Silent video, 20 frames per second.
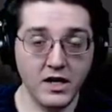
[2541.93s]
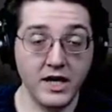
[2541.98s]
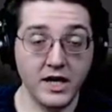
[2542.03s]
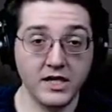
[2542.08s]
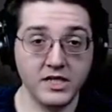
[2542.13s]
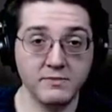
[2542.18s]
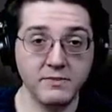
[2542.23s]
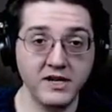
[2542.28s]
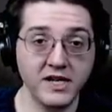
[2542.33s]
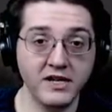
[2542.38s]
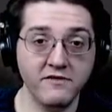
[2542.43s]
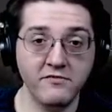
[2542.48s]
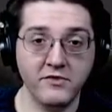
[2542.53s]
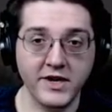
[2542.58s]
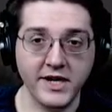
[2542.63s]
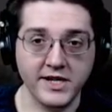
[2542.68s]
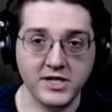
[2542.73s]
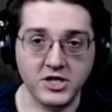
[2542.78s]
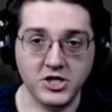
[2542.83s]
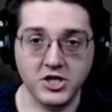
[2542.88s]
Speaking of
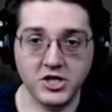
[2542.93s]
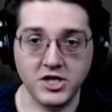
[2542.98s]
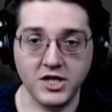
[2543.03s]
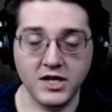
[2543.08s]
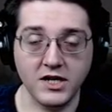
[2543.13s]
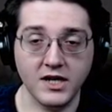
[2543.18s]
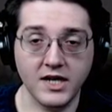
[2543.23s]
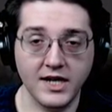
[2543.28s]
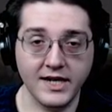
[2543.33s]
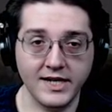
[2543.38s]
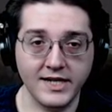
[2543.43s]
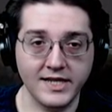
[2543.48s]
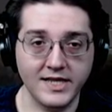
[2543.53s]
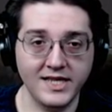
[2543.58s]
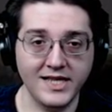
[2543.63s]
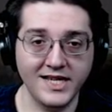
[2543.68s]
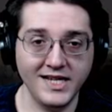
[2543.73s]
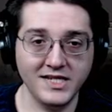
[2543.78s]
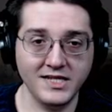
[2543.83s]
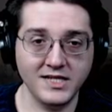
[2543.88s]
which, uh,
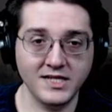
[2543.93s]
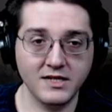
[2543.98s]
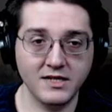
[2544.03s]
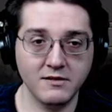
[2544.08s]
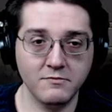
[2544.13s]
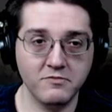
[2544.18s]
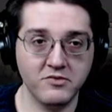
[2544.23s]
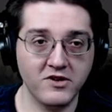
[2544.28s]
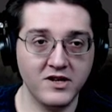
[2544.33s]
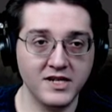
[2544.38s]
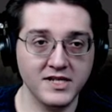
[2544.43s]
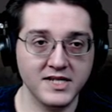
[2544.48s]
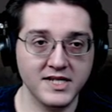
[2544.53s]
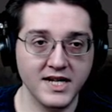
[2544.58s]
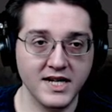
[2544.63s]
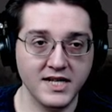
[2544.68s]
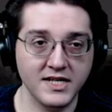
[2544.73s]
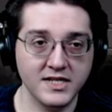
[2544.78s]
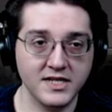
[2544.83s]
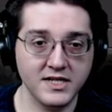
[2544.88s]
this
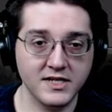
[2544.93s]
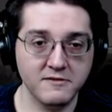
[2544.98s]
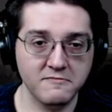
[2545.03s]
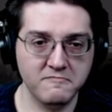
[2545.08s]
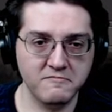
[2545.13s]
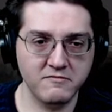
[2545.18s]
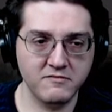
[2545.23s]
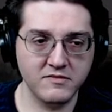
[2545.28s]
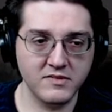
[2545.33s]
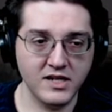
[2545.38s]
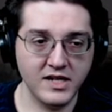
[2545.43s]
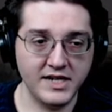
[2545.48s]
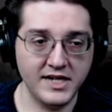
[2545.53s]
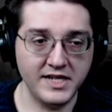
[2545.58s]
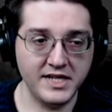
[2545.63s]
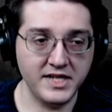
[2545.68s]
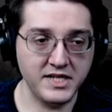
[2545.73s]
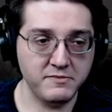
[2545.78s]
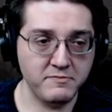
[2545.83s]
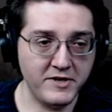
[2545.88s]
process, I need
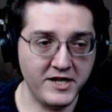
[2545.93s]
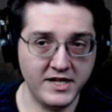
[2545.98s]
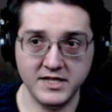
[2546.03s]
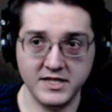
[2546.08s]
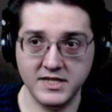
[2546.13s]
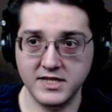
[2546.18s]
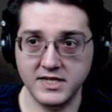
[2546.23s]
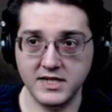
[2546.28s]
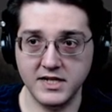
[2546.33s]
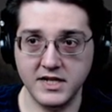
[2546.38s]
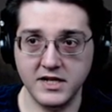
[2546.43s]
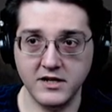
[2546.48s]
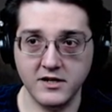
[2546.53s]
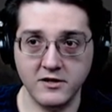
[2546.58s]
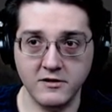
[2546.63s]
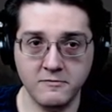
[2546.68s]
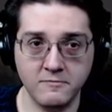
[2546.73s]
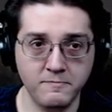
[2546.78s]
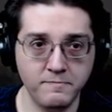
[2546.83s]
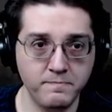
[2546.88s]
these pins
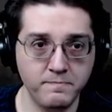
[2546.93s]
here.